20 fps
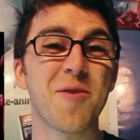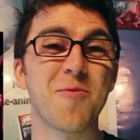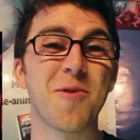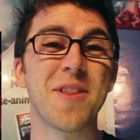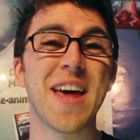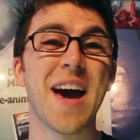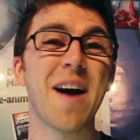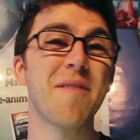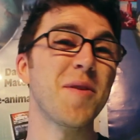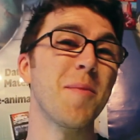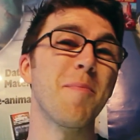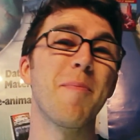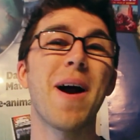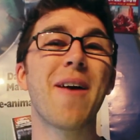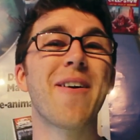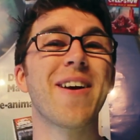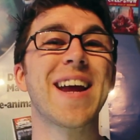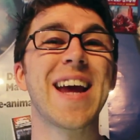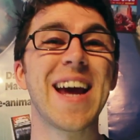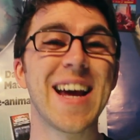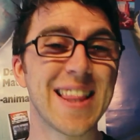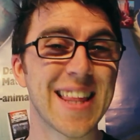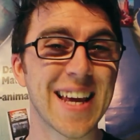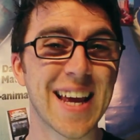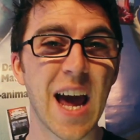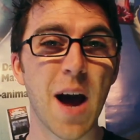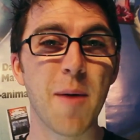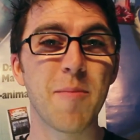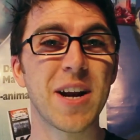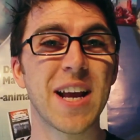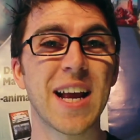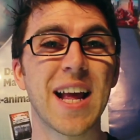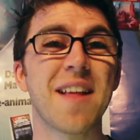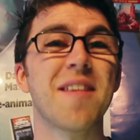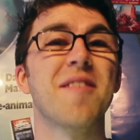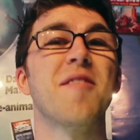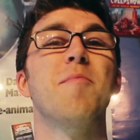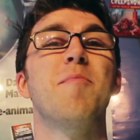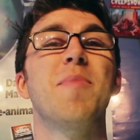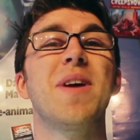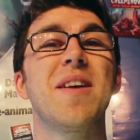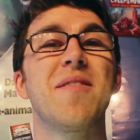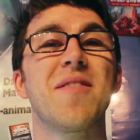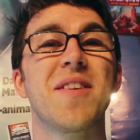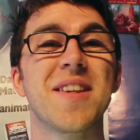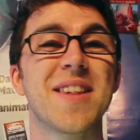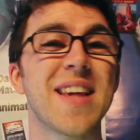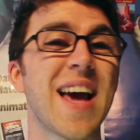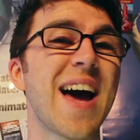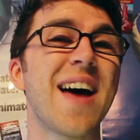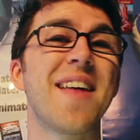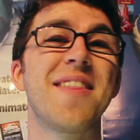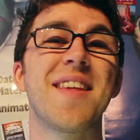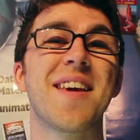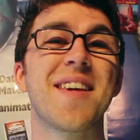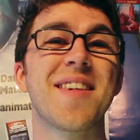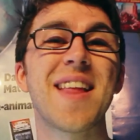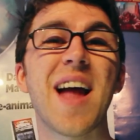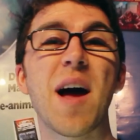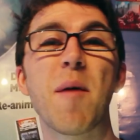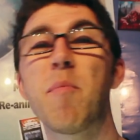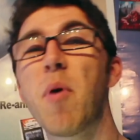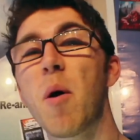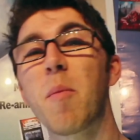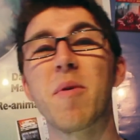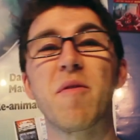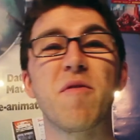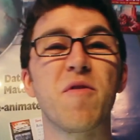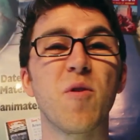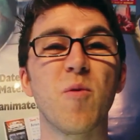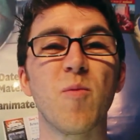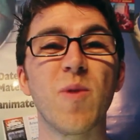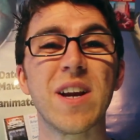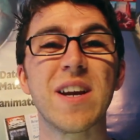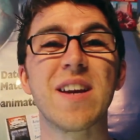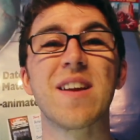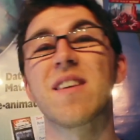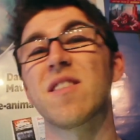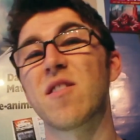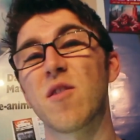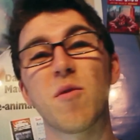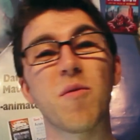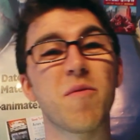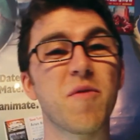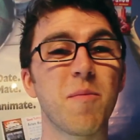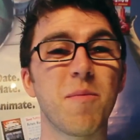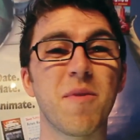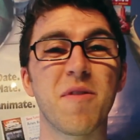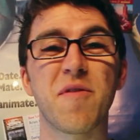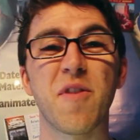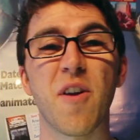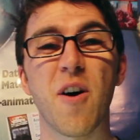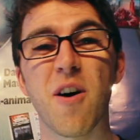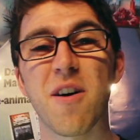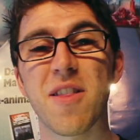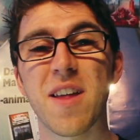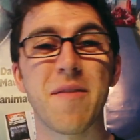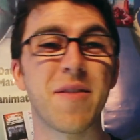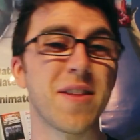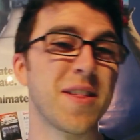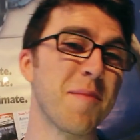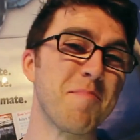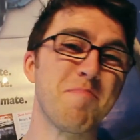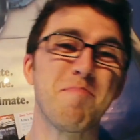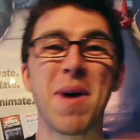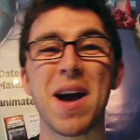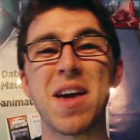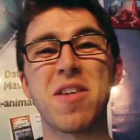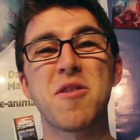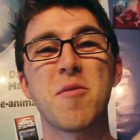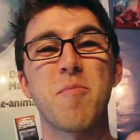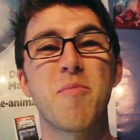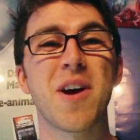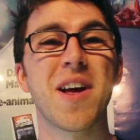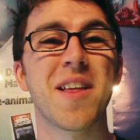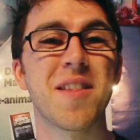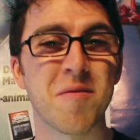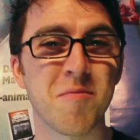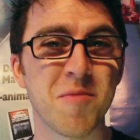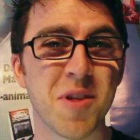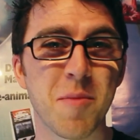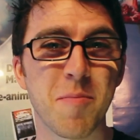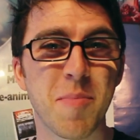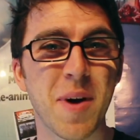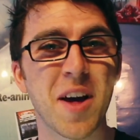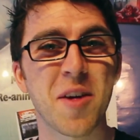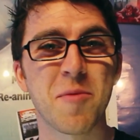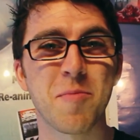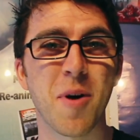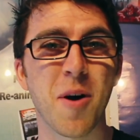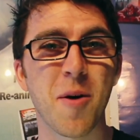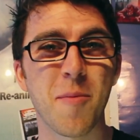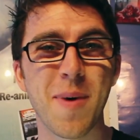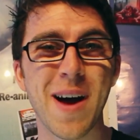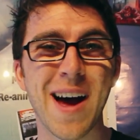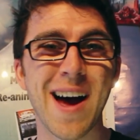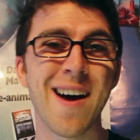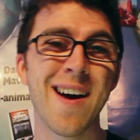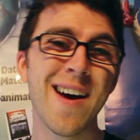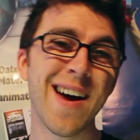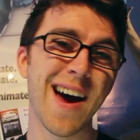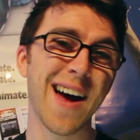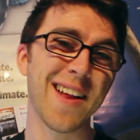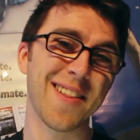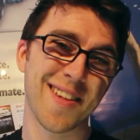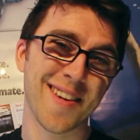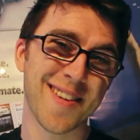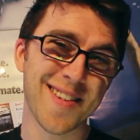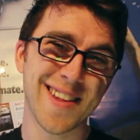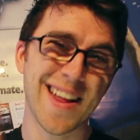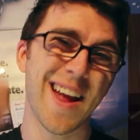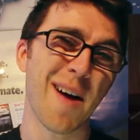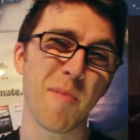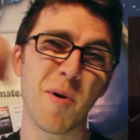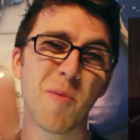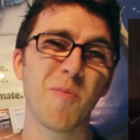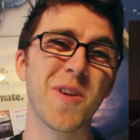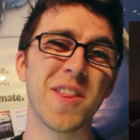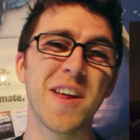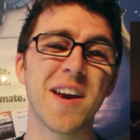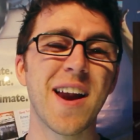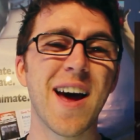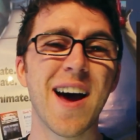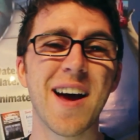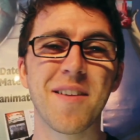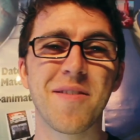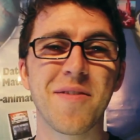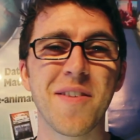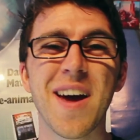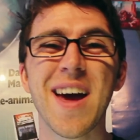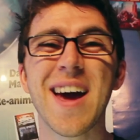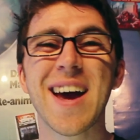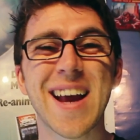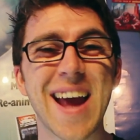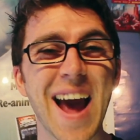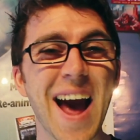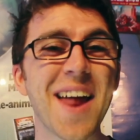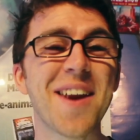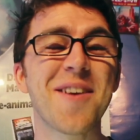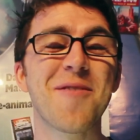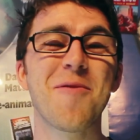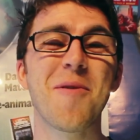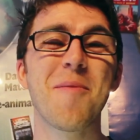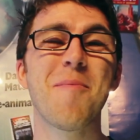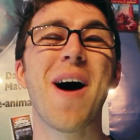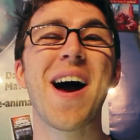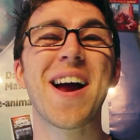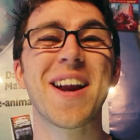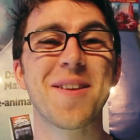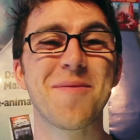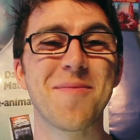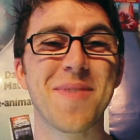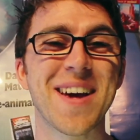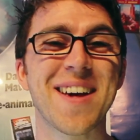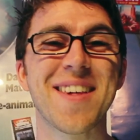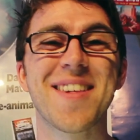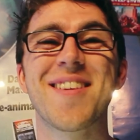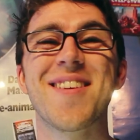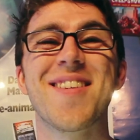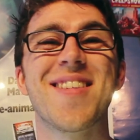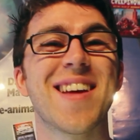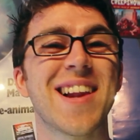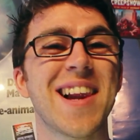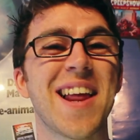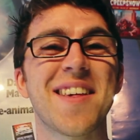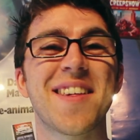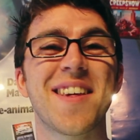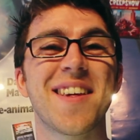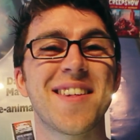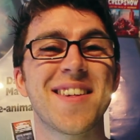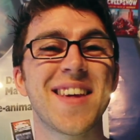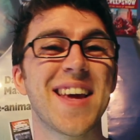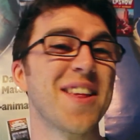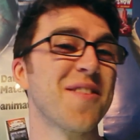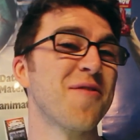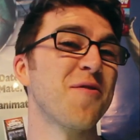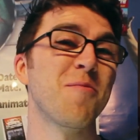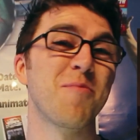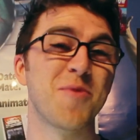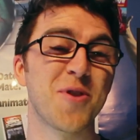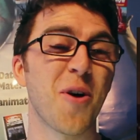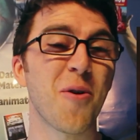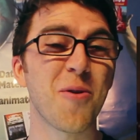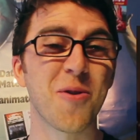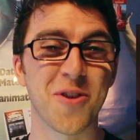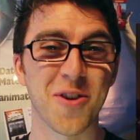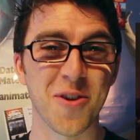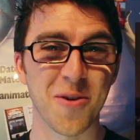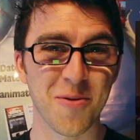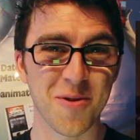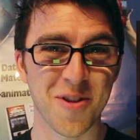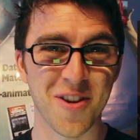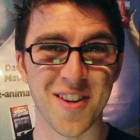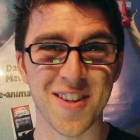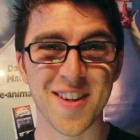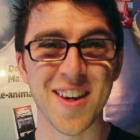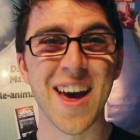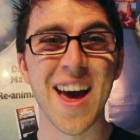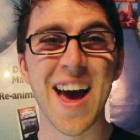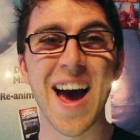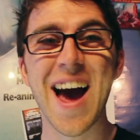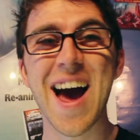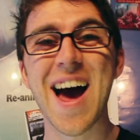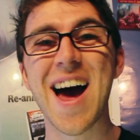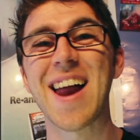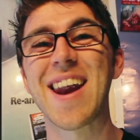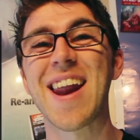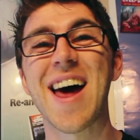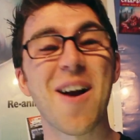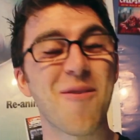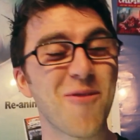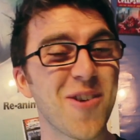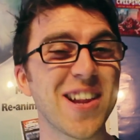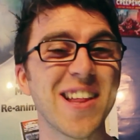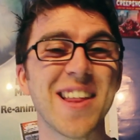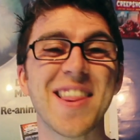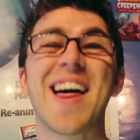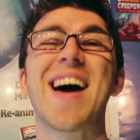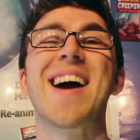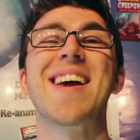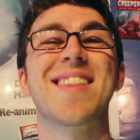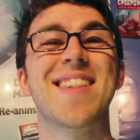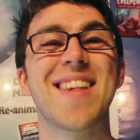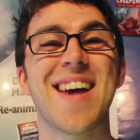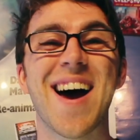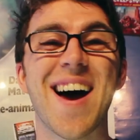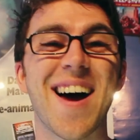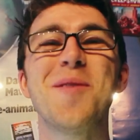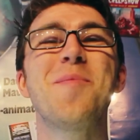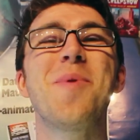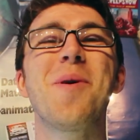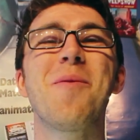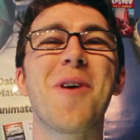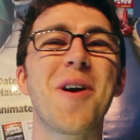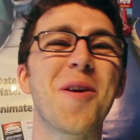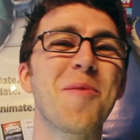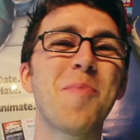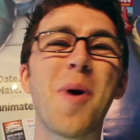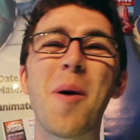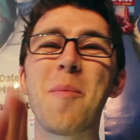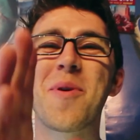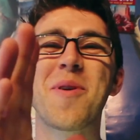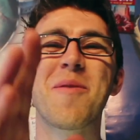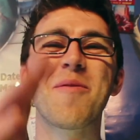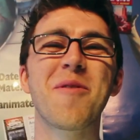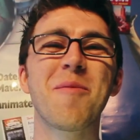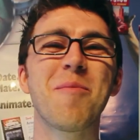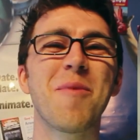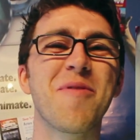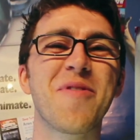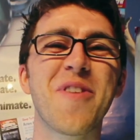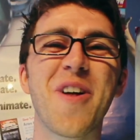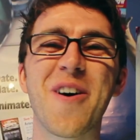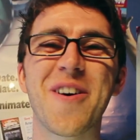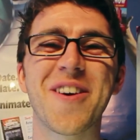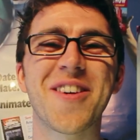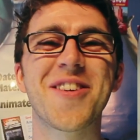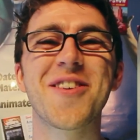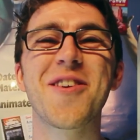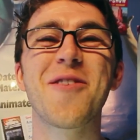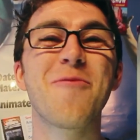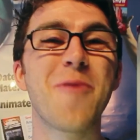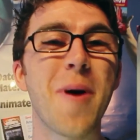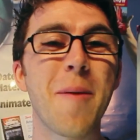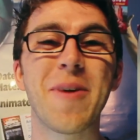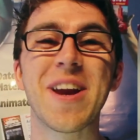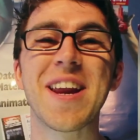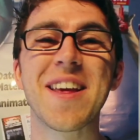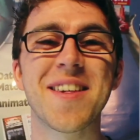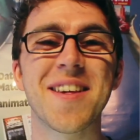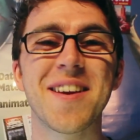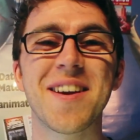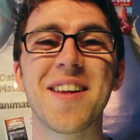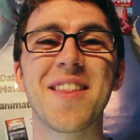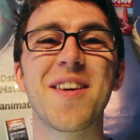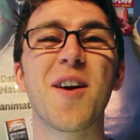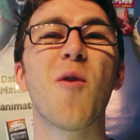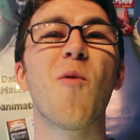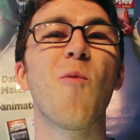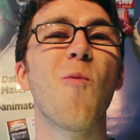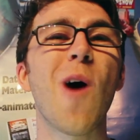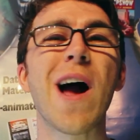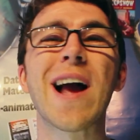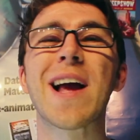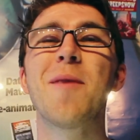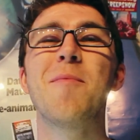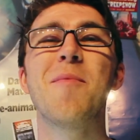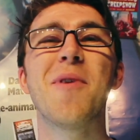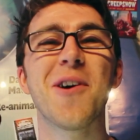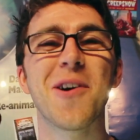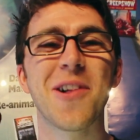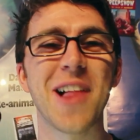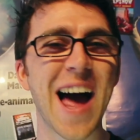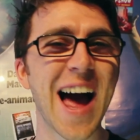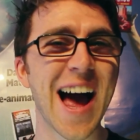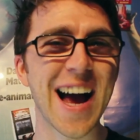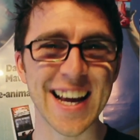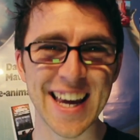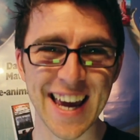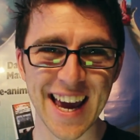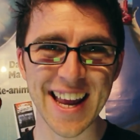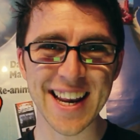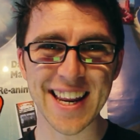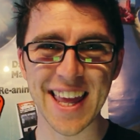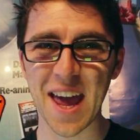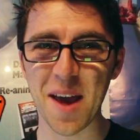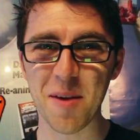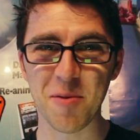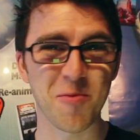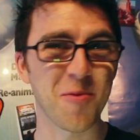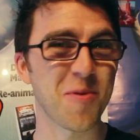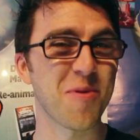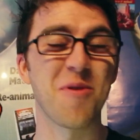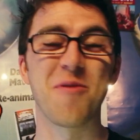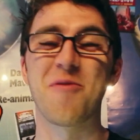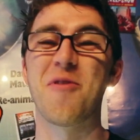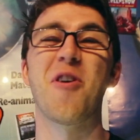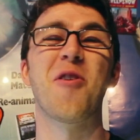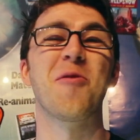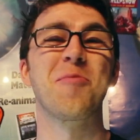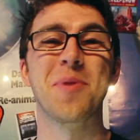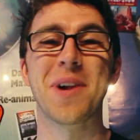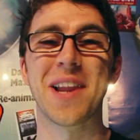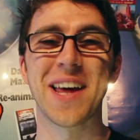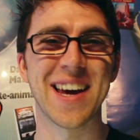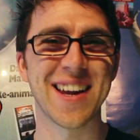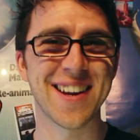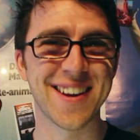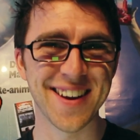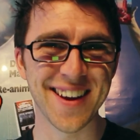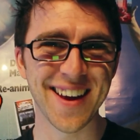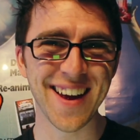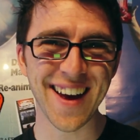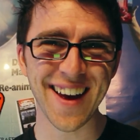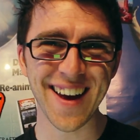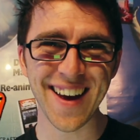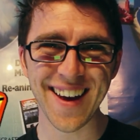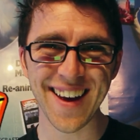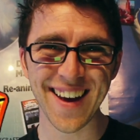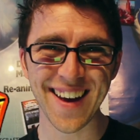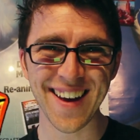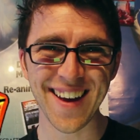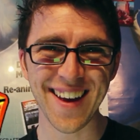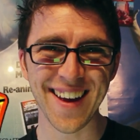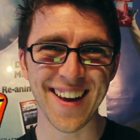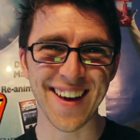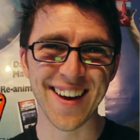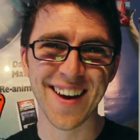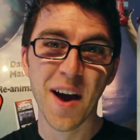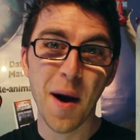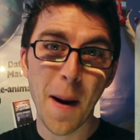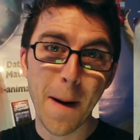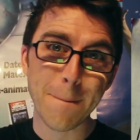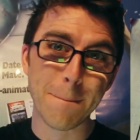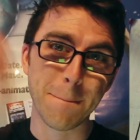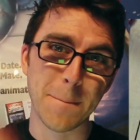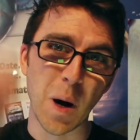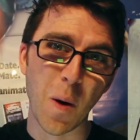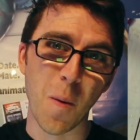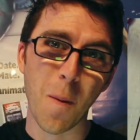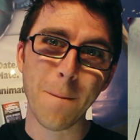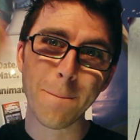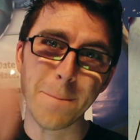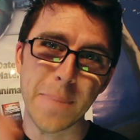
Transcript: is when they have to barricade the cabin against the beavers and they start popping through windows and up from the floor and having to bash their brains in with a baseball bat and stab them with a knife. Kind of reminded me of such classic scenes from Dog Soldiers, and I really liked that. The bit where it's popping up from the floor is so reminiscent of the old whack-a-mole arcade games which we've all played. Boom,